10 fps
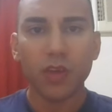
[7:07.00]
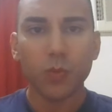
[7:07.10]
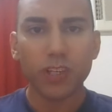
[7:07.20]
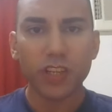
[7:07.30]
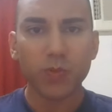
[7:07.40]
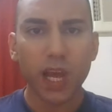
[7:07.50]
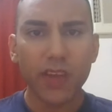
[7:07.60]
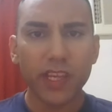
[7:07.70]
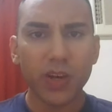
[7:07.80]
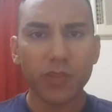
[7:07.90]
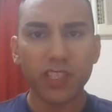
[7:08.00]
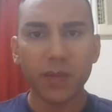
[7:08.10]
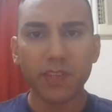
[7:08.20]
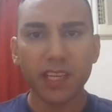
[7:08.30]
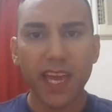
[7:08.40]
which is why they don't
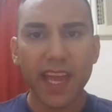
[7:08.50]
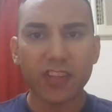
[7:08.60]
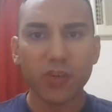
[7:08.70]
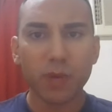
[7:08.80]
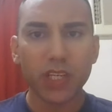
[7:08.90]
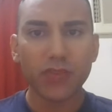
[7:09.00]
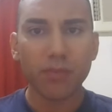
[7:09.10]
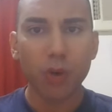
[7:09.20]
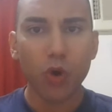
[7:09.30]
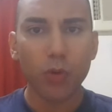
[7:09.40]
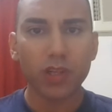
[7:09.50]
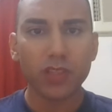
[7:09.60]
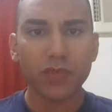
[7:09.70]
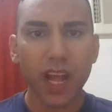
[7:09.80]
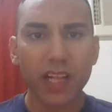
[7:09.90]
seem to care too much for
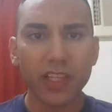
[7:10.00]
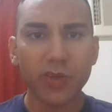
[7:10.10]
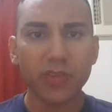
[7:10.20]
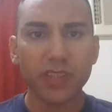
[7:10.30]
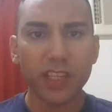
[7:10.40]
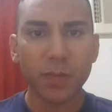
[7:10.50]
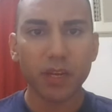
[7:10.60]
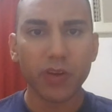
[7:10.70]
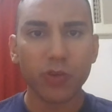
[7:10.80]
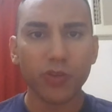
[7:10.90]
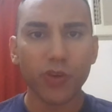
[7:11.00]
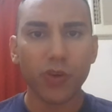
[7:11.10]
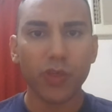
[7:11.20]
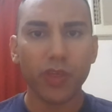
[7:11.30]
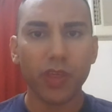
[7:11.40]
morals, values, discipline or
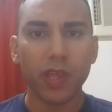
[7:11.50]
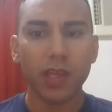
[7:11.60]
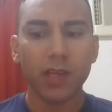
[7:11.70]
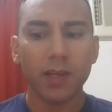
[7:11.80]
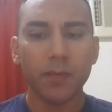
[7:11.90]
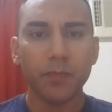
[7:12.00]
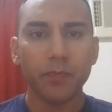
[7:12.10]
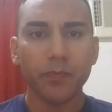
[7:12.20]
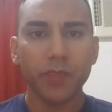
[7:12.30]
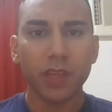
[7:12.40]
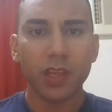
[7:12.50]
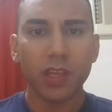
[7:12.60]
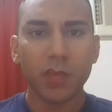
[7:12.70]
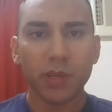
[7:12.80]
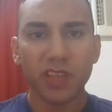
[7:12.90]
truth.
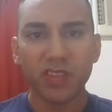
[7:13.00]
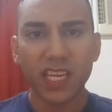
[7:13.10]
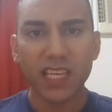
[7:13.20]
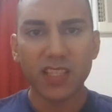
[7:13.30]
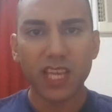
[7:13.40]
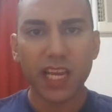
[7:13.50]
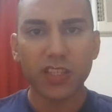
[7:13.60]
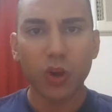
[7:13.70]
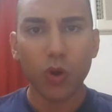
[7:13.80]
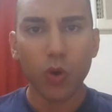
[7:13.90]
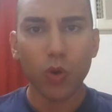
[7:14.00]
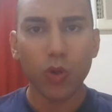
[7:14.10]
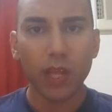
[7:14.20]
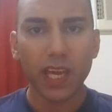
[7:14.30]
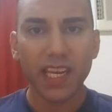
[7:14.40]
Because these things are
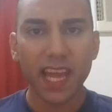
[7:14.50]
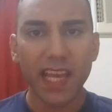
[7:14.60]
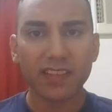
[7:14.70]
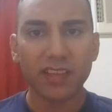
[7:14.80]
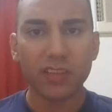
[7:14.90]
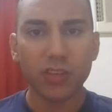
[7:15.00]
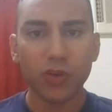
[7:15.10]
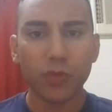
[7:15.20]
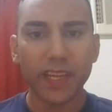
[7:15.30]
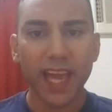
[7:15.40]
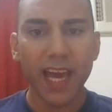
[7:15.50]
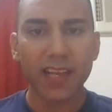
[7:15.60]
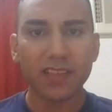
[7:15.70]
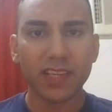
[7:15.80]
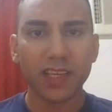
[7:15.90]
all connected to
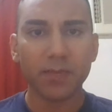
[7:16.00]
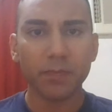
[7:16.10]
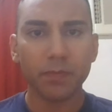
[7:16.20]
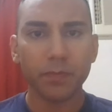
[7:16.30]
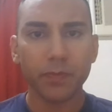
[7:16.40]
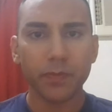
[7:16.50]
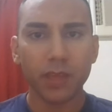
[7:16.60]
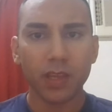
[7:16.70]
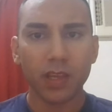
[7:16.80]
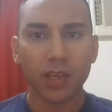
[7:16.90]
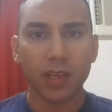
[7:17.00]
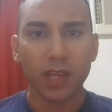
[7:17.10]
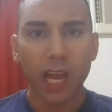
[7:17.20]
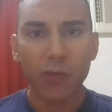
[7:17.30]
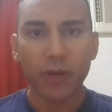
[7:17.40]
reality.
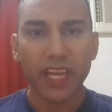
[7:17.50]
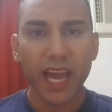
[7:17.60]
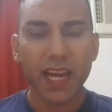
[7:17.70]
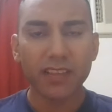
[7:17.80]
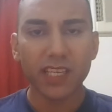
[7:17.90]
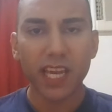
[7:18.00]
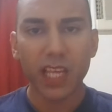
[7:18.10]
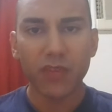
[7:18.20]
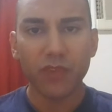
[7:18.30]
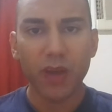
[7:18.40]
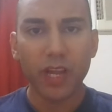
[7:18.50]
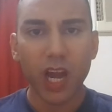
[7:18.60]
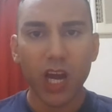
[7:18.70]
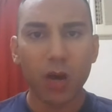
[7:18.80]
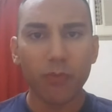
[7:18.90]
And reality is very
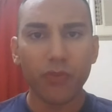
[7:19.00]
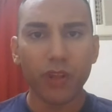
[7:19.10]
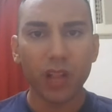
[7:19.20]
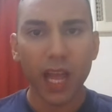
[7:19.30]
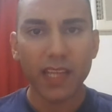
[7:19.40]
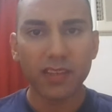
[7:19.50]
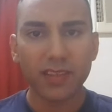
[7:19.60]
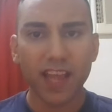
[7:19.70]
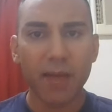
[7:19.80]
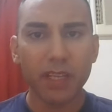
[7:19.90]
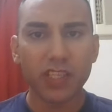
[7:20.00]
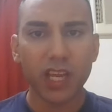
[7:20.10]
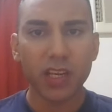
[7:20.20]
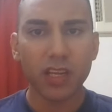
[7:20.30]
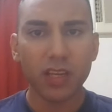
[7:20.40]
harmful and
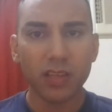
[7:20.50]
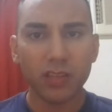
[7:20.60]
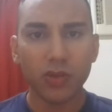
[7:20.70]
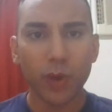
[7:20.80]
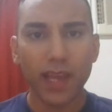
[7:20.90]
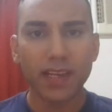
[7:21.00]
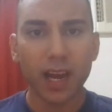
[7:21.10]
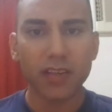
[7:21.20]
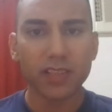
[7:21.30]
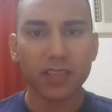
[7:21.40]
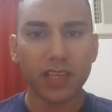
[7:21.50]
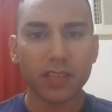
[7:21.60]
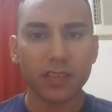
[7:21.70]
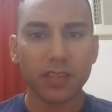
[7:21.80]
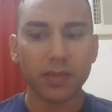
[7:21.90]
damaging to a
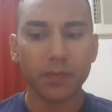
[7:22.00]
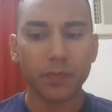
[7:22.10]
narcissist.